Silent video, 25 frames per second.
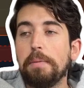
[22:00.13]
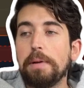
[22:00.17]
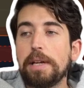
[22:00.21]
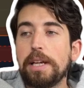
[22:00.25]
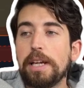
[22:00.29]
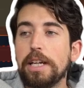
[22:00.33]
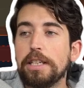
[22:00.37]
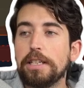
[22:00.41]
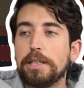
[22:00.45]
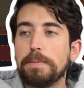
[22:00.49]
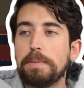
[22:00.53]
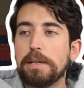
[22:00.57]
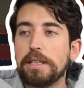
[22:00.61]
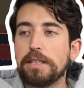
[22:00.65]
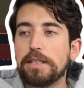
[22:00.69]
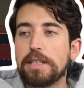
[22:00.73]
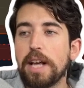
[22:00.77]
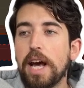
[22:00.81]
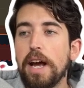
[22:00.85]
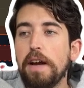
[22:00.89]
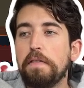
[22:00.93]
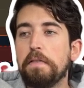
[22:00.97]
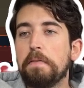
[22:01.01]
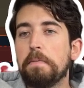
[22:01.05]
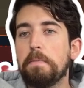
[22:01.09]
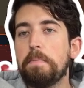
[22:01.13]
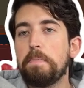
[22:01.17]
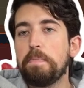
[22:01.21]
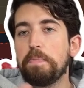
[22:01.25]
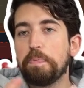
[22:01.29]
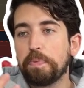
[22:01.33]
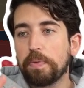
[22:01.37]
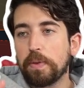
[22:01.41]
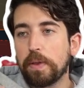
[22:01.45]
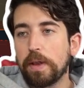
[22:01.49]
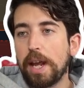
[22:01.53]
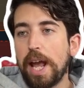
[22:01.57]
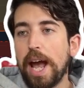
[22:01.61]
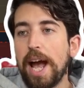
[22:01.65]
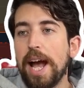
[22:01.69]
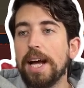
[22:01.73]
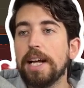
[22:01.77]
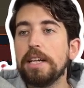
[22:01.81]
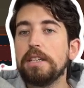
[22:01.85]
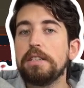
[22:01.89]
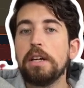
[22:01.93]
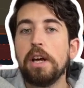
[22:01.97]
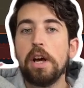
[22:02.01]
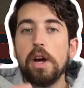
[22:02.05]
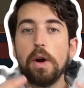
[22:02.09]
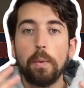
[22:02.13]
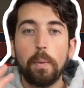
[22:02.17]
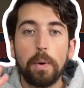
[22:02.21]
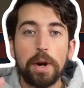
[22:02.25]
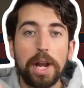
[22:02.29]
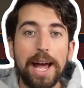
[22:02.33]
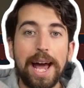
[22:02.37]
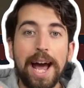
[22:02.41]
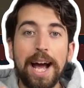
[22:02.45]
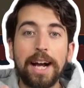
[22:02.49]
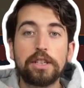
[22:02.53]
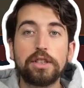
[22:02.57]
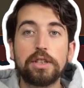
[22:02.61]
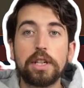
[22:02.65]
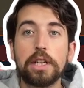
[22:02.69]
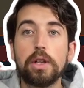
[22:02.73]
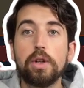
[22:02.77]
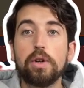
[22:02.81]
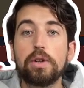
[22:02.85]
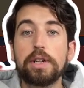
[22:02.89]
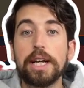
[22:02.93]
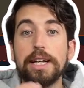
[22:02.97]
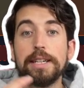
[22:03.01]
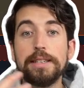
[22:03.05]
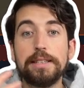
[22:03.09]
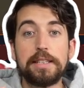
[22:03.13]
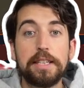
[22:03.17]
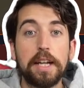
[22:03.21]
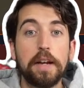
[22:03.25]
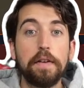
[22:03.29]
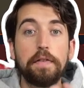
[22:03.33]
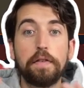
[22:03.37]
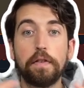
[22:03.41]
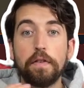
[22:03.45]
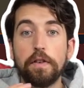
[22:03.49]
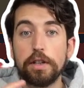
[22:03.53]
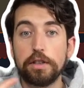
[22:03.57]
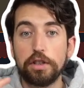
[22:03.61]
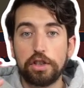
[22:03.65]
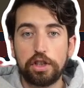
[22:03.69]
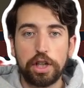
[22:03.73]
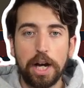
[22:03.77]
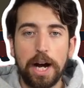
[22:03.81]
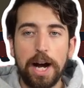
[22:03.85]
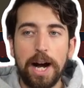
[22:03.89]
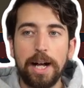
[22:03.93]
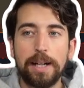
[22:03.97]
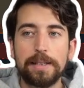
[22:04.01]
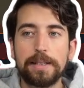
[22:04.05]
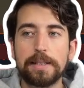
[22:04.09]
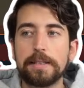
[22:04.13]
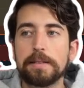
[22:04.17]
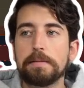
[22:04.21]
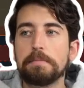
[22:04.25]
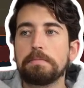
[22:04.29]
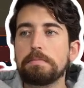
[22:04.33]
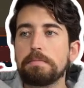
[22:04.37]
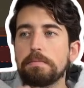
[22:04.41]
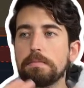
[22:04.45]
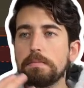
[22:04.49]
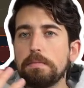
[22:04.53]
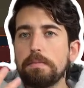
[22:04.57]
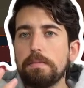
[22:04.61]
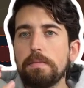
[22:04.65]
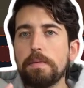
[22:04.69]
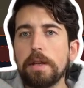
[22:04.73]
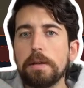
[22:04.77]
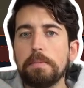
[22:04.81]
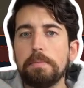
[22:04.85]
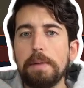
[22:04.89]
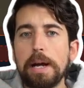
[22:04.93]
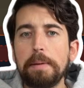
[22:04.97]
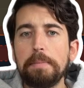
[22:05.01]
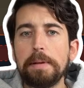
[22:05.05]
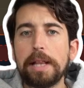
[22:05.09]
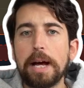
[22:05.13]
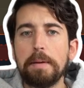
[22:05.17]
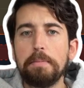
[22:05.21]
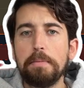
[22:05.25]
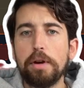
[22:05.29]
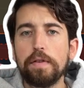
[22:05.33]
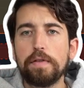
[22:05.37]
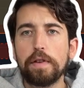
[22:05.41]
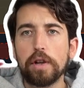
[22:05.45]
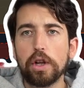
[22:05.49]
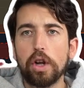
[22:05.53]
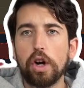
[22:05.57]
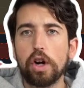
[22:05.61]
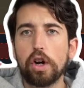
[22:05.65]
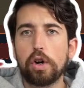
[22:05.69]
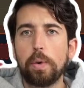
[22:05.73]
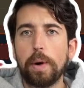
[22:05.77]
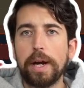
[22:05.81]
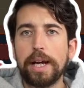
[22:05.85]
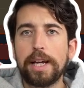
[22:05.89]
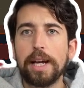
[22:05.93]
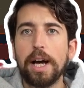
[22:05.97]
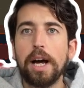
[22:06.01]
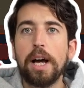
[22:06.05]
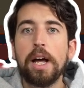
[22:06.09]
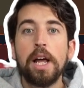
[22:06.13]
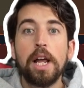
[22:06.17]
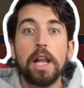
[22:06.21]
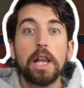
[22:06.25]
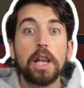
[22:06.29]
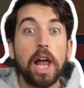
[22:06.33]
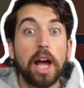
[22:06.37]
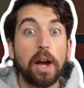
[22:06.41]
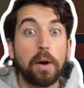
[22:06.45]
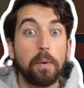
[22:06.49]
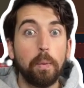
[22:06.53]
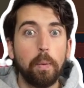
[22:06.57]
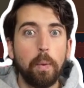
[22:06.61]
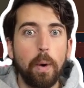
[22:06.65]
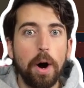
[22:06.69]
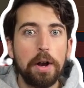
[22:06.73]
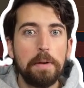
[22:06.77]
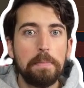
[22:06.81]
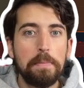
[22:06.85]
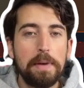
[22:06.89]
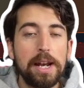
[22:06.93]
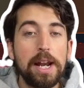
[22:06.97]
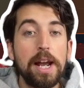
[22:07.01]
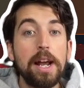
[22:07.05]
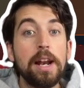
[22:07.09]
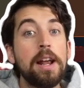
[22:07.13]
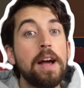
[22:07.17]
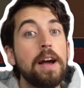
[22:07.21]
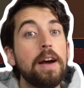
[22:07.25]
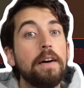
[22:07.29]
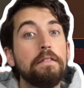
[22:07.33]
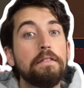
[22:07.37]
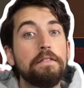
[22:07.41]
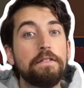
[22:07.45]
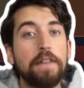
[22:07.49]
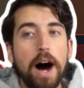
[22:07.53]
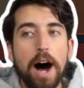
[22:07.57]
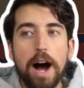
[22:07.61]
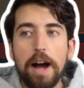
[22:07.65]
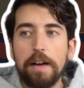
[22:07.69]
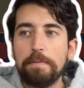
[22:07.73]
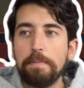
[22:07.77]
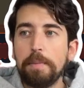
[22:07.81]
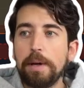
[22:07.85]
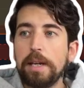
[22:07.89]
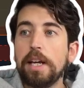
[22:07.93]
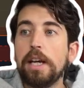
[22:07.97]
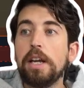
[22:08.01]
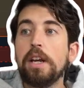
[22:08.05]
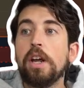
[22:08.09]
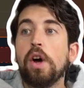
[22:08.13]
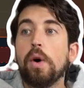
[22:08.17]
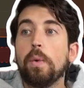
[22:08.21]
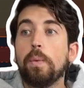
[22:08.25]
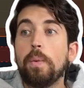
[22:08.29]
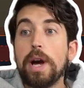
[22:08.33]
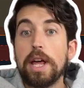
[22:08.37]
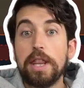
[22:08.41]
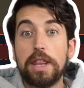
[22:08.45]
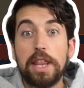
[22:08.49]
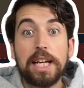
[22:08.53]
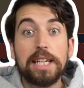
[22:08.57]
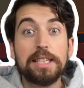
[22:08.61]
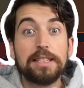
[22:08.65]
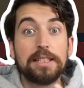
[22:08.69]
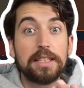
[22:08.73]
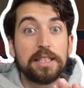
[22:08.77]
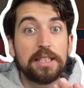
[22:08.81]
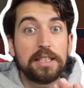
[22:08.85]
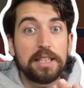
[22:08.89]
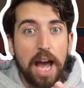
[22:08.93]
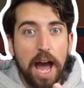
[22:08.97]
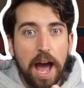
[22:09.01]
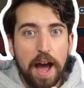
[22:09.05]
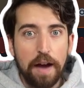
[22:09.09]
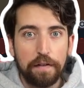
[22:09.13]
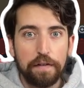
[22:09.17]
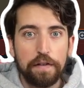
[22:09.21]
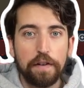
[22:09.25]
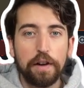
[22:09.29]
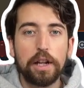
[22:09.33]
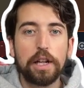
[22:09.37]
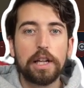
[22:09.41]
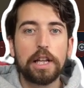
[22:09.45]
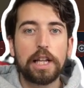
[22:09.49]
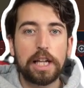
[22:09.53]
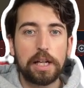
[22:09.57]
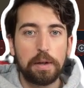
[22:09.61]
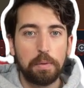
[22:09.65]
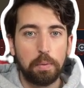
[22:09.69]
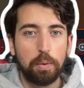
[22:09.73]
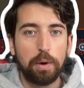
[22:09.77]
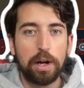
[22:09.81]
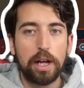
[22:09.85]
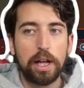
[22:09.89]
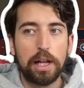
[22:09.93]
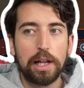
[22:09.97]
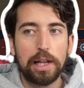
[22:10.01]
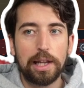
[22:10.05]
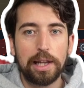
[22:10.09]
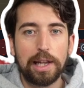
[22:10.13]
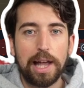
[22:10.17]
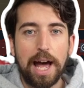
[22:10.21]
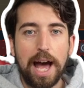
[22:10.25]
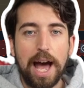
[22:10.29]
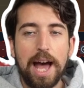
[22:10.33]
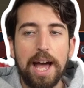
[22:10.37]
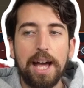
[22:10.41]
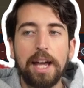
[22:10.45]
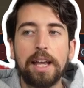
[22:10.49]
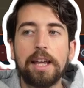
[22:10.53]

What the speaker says: to be safe. And when I actually look at different charts, maybe that move a lot quicker, like 1 minute, 5 minute, where these definitely will lag,